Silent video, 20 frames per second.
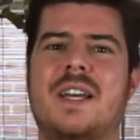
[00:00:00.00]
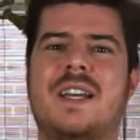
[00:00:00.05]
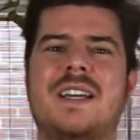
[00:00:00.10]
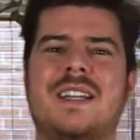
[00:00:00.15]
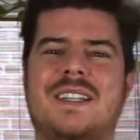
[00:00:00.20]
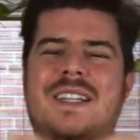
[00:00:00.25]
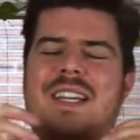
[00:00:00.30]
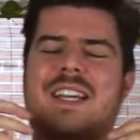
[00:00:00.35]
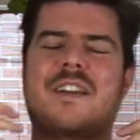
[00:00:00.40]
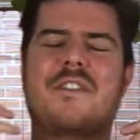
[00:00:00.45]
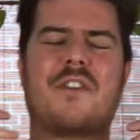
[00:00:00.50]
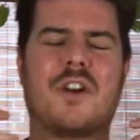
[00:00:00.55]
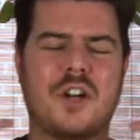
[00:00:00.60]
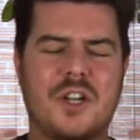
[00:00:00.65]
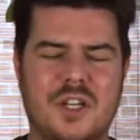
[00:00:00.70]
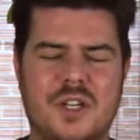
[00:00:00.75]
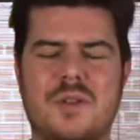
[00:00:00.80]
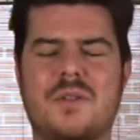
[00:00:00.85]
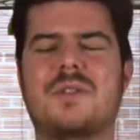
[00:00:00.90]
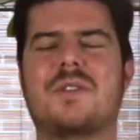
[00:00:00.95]
to give our
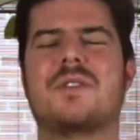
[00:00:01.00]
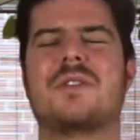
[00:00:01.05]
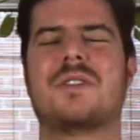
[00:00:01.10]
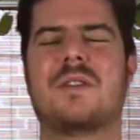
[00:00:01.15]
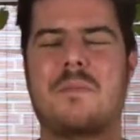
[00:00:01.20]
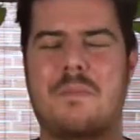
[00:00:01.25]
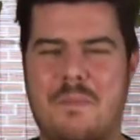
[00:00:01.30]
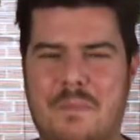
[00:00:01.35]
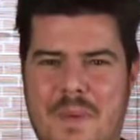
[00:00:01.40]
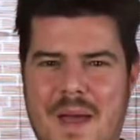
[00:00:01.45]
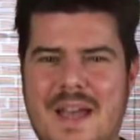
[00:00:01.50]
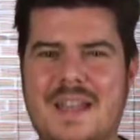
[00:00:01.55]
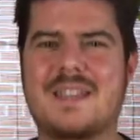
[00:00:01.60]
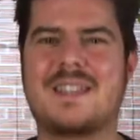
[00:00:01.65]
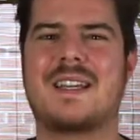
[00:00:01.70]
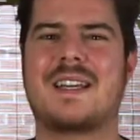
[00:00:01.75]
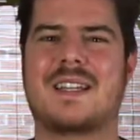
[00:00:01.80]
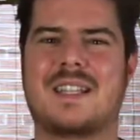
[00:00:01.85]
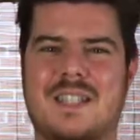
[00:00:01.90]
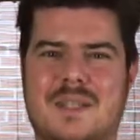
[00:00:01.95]
users the best
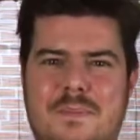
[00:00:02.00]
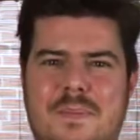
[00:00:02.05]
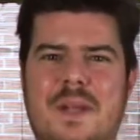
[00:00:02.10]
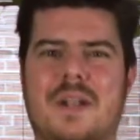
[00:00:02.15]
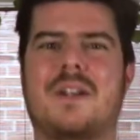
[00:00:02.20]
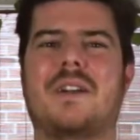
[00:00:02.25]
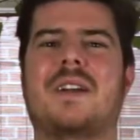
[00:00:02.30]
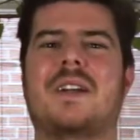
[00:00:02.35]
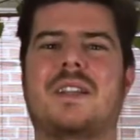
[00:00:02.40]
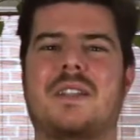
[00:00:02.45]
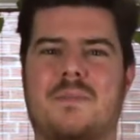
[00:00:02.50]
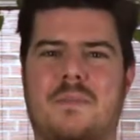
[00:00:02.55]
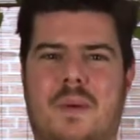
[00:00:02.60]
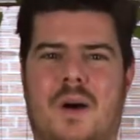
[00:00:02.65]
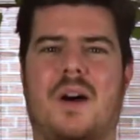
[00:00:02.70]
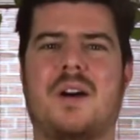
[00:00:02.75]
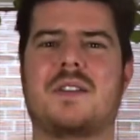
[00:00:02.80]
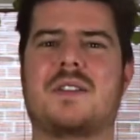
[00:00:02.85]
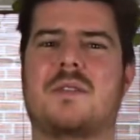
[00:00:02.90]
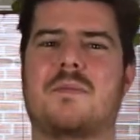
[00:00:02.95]
experience
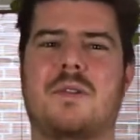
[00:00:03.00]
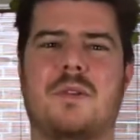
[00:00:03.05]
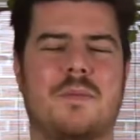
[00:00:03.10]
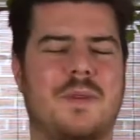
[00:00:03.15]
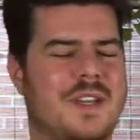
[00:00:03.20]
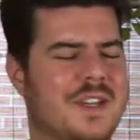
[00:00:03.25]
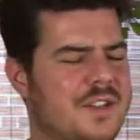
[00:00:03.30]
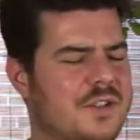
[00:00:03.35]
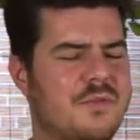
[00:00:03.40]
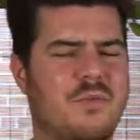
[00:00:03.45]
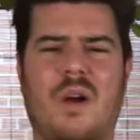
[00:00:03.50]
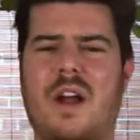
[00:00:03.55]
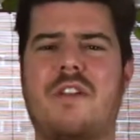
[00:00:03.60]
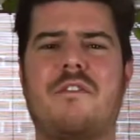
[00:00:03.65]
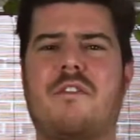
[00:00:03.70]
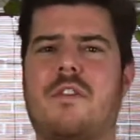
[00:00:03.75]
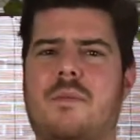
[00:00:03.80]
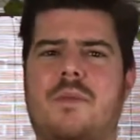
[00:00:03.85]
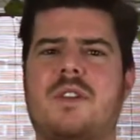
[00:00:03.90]
possible, because right from the